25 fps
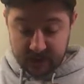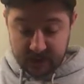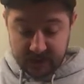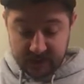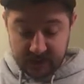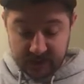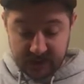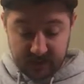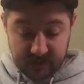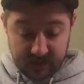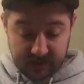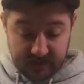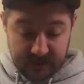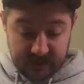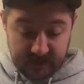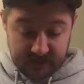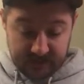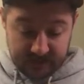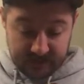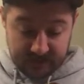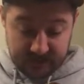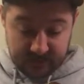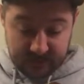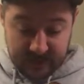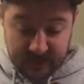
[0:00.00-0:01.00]
traditional
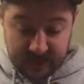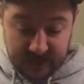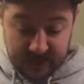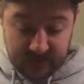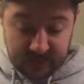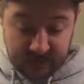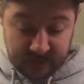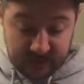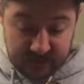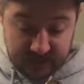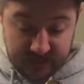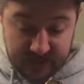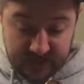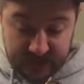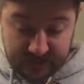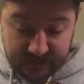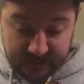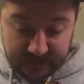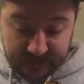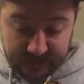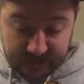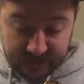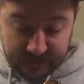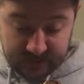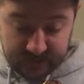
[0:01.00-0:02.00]
English
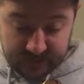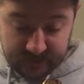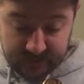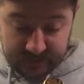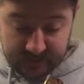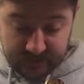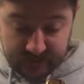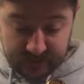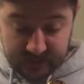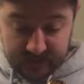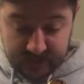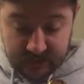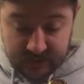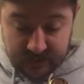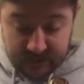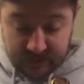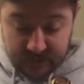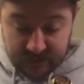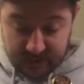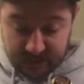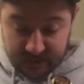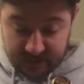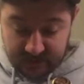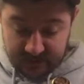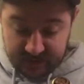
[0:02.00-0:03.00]
mild ales.
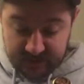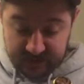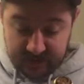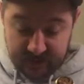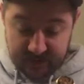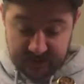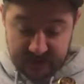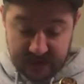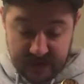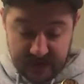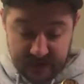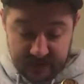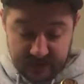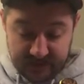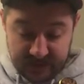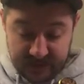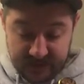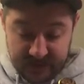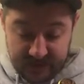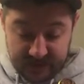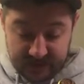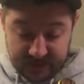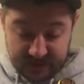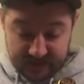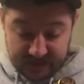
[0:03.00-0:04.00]
Commercial Suicide
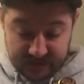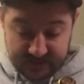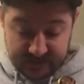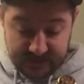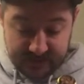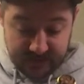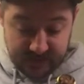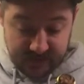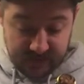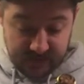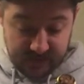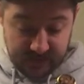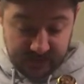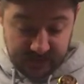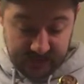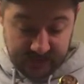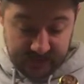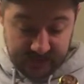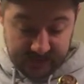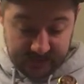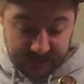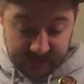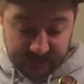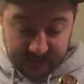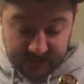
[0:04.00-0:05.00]
retains the
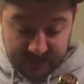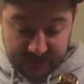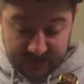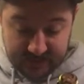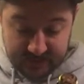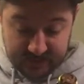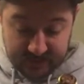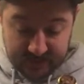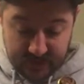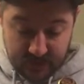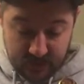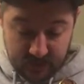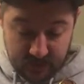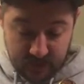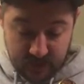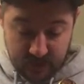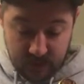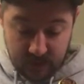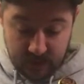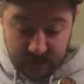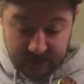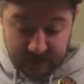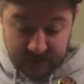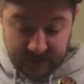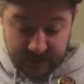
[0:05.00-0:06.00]
sessionability of its classic
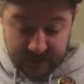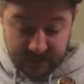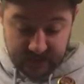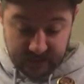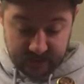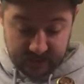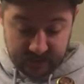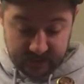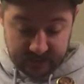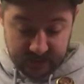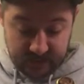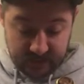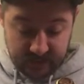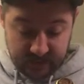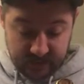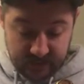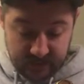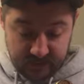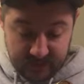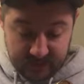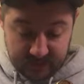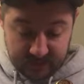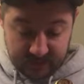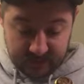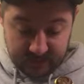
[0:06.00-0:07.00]
counterpart while taking on its
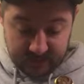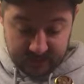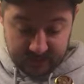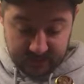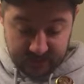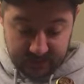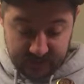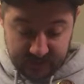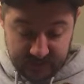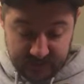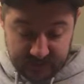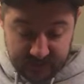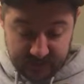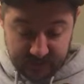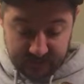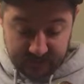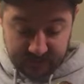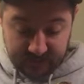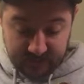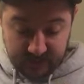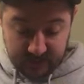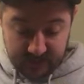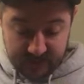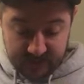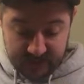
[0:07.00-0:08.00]
own unique sense of place
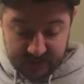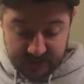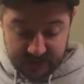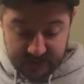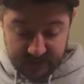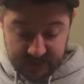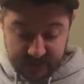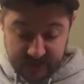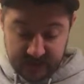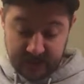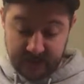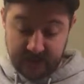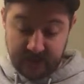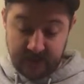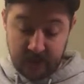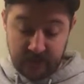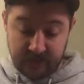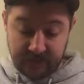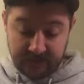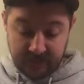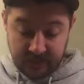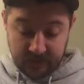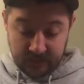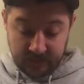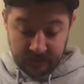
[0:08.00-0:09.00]
through fermentation in an
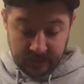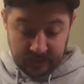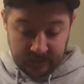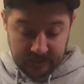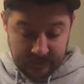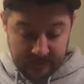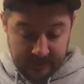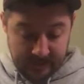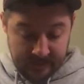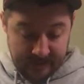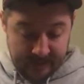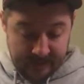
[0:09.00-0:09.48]
oak fooder.